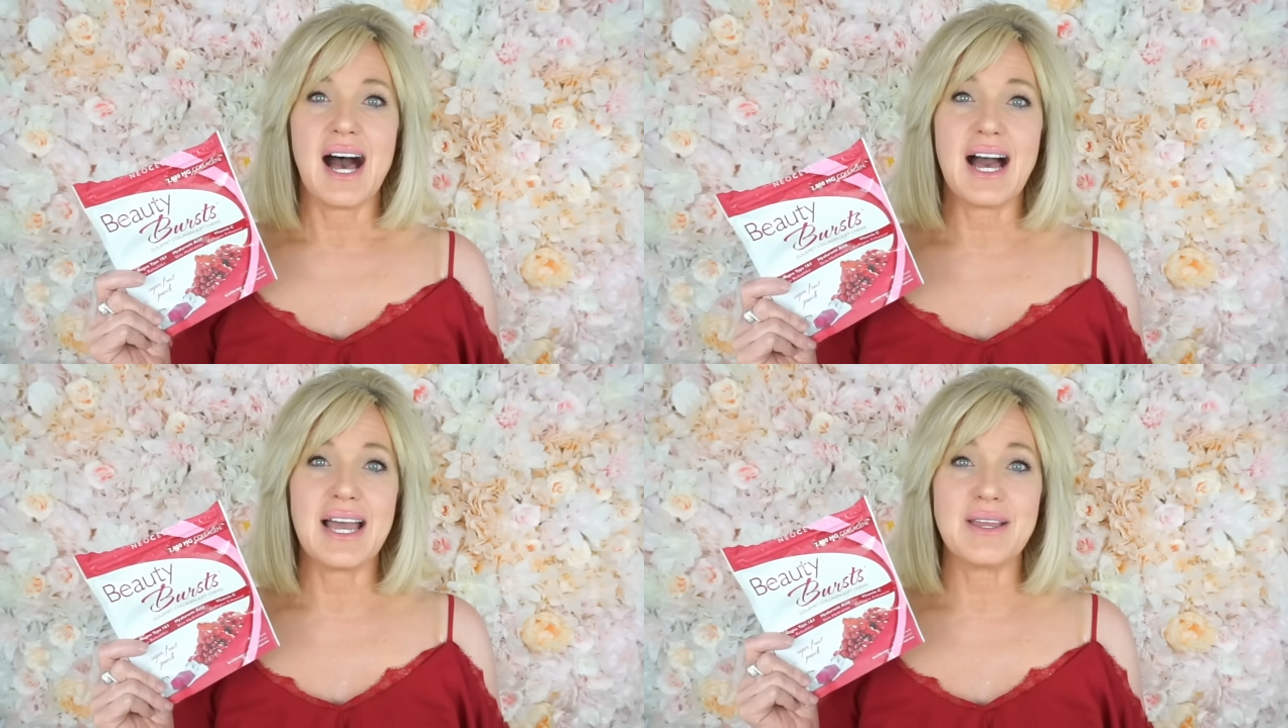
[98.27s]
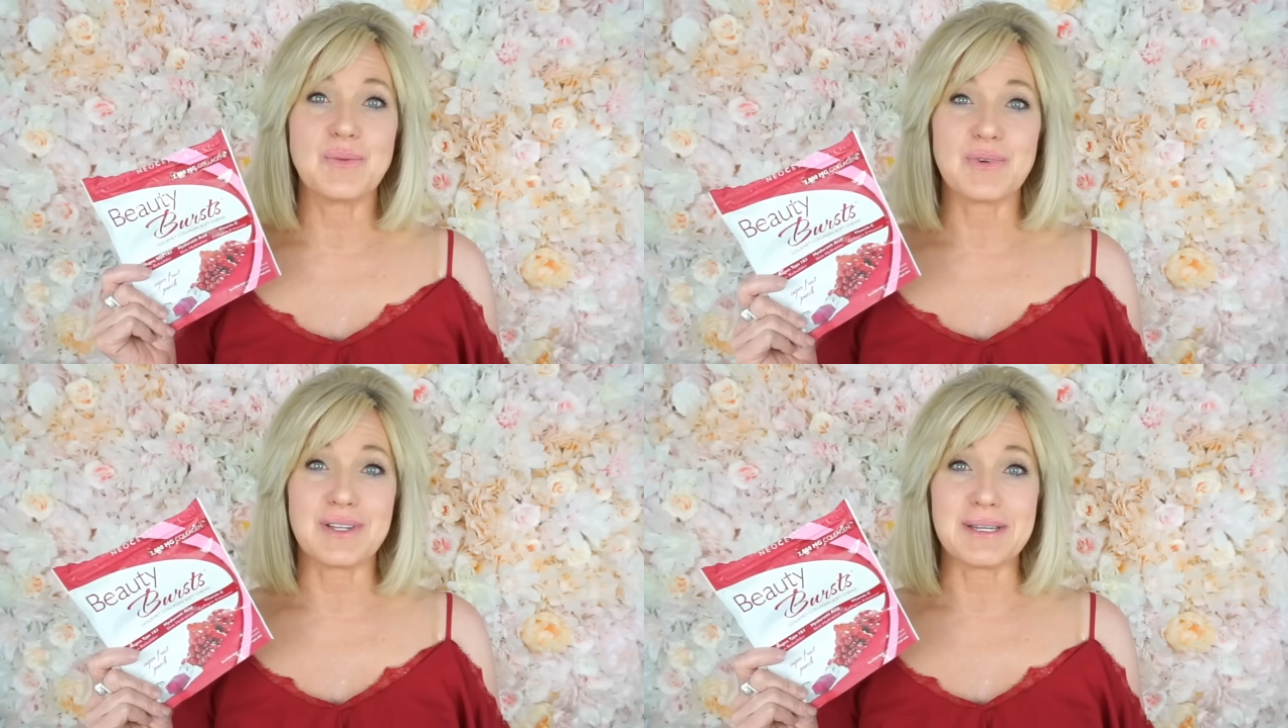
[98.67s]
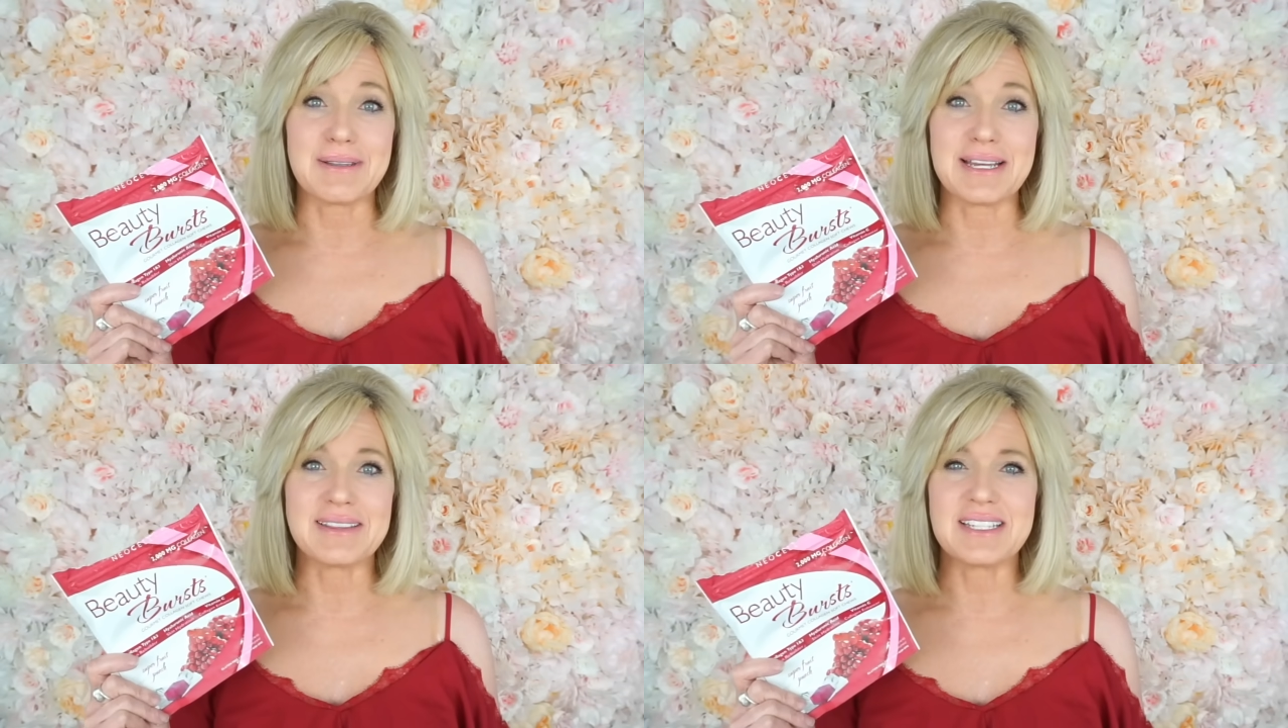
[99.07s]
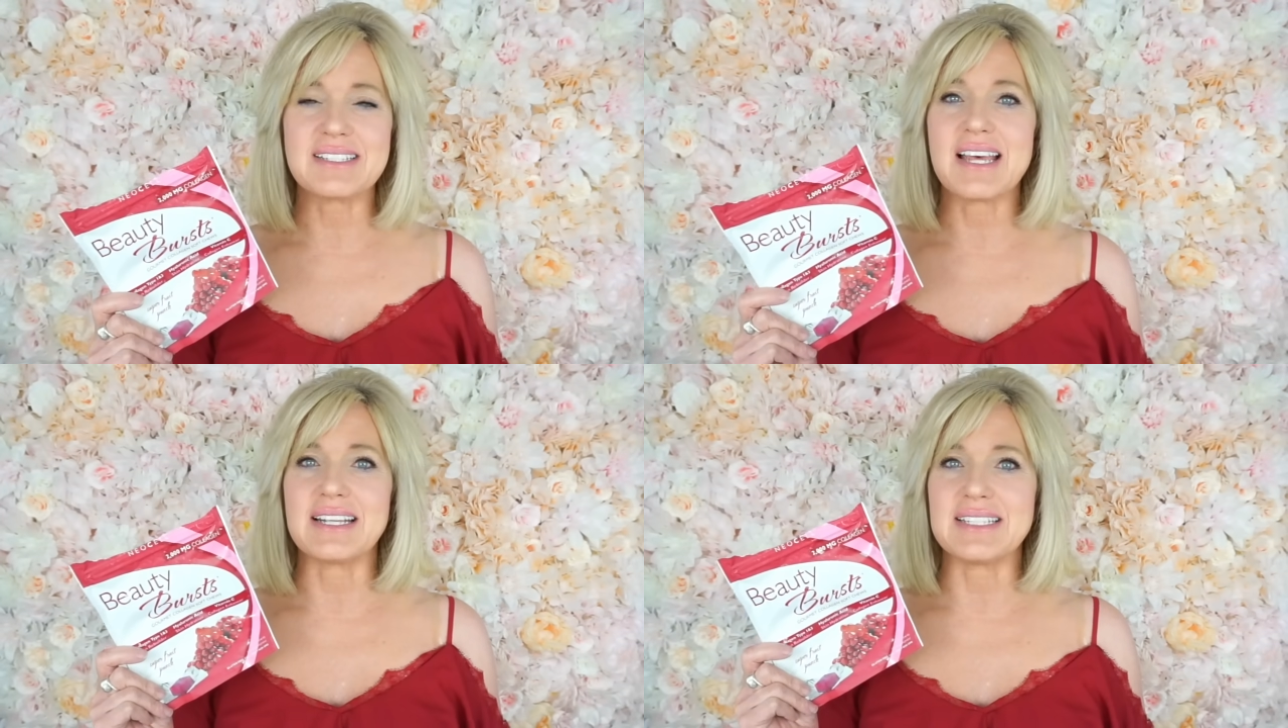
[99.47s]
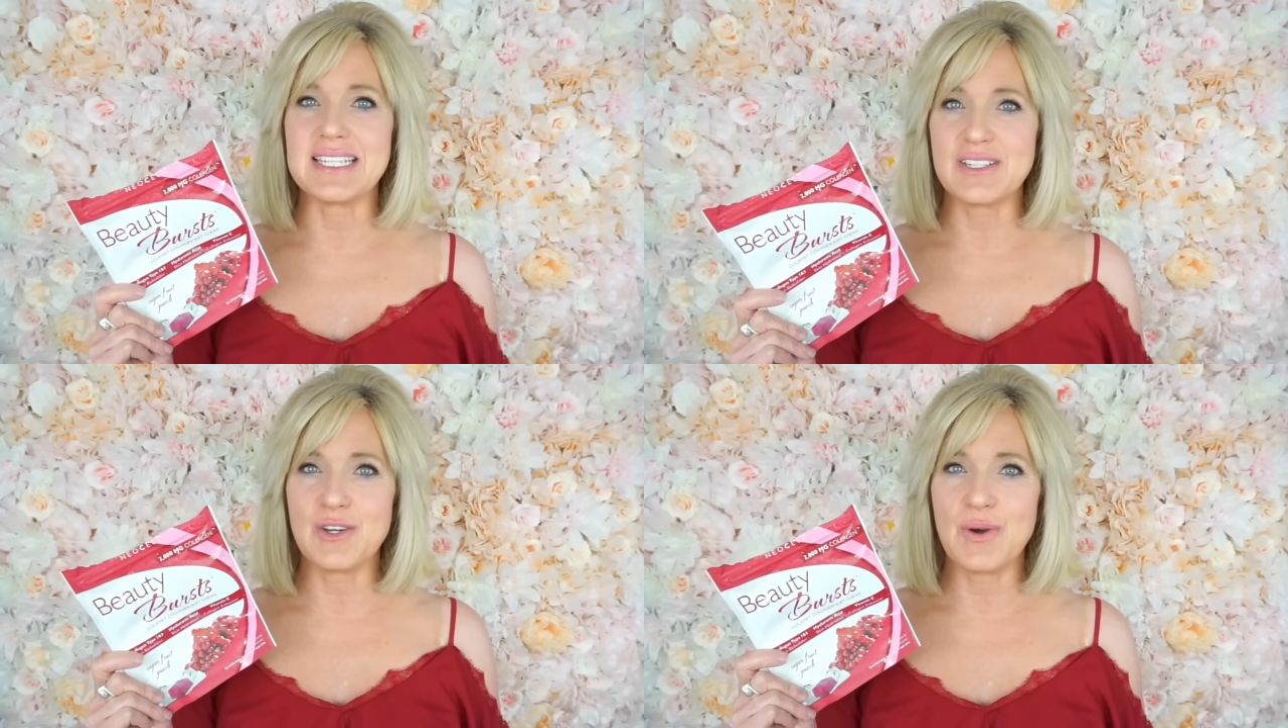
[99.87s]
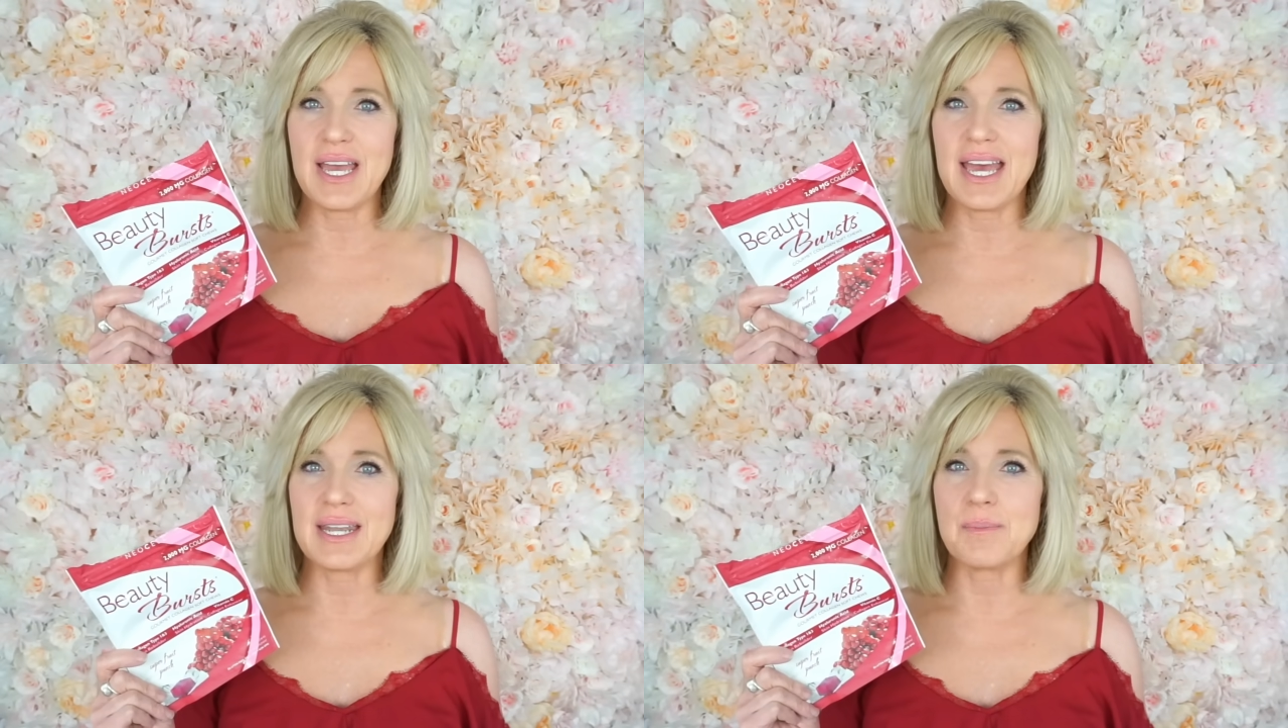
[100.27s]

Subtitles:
I really like these. I did go ahead